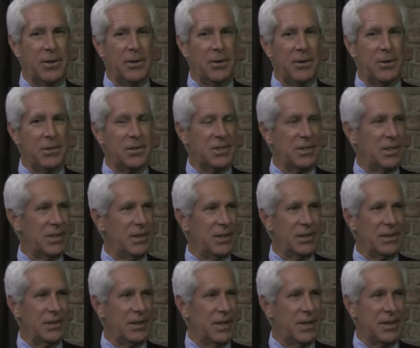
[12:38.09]
there's
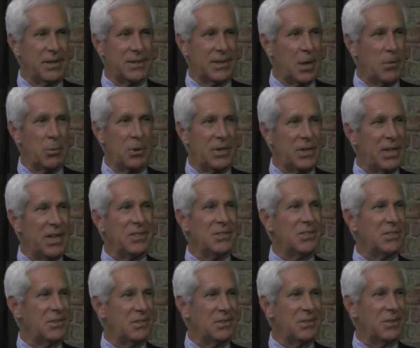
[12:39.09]
a couple of
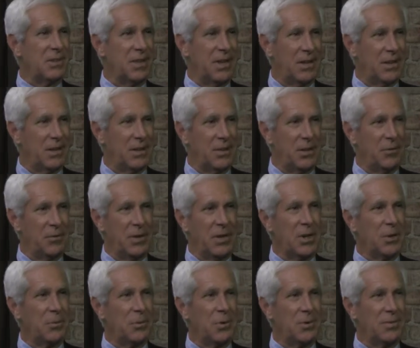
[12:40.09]
dozen
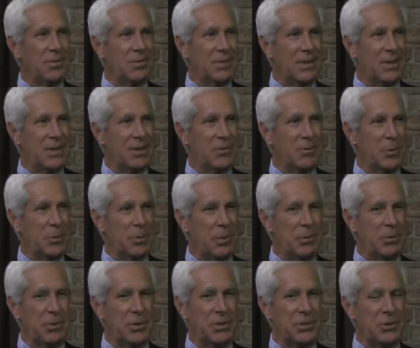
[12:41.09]
available for
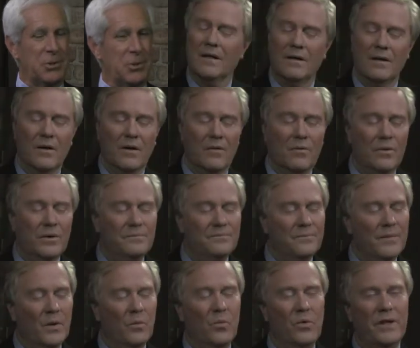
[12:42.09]
people to choose from. Well,
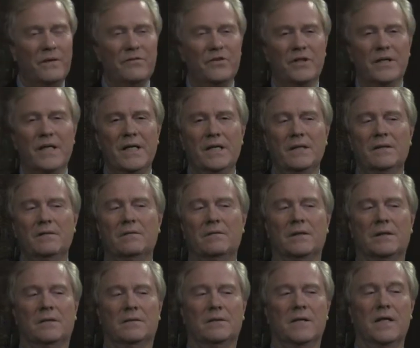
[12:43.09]
we've seen
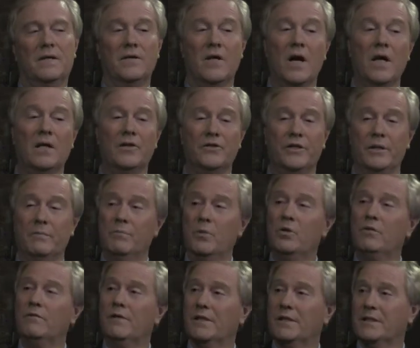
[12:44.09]
technology
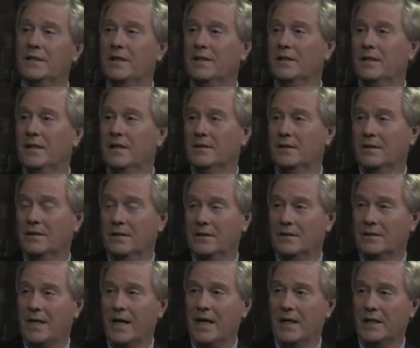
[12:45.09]
move us as a
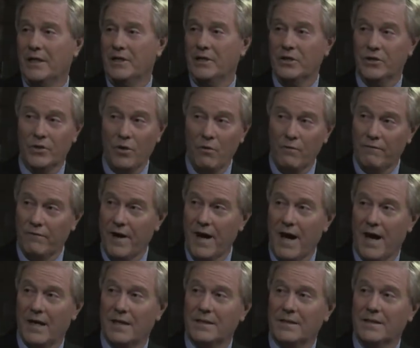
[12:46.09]
society so
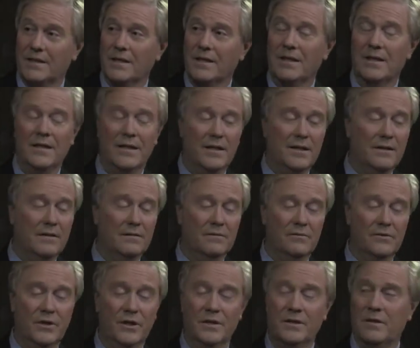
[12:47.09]
fast
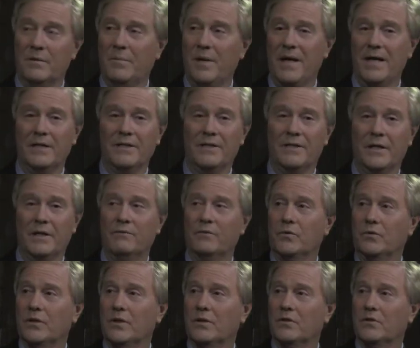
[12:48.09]
in just the past
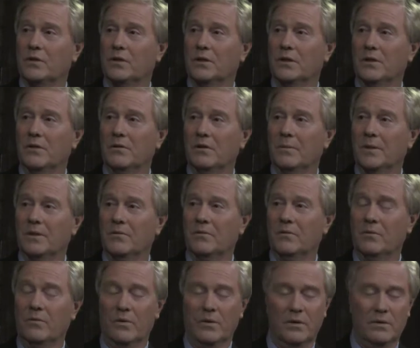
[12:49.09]
several years alone. I
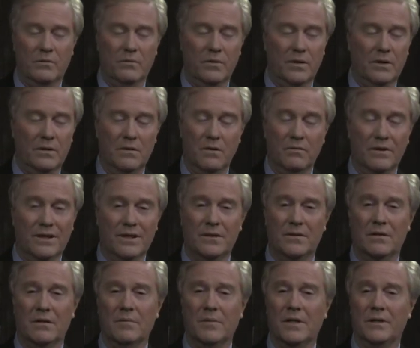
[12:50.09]
mean, we don't need to
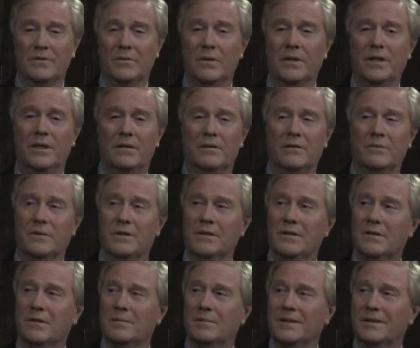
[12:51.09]
talk about 20 years, we
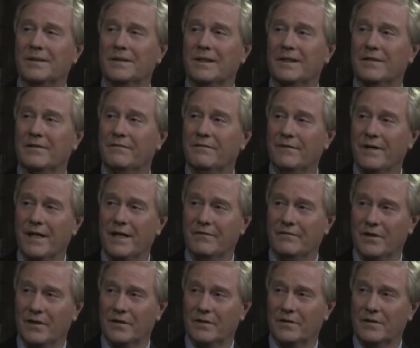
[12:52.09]
just talk about the last
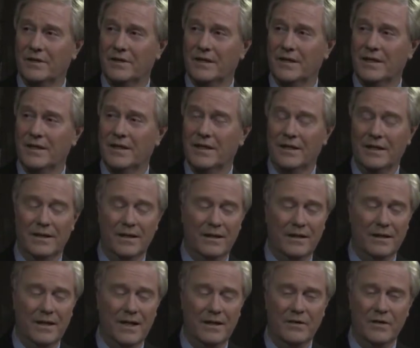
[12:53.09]
5 years.
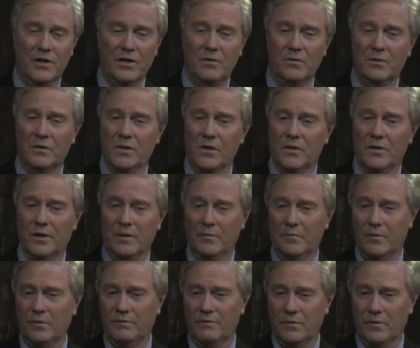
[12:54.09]
I think you were
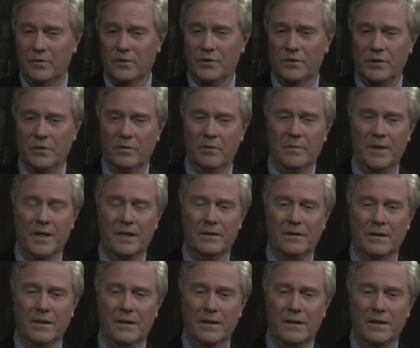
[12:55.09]
talking before the show about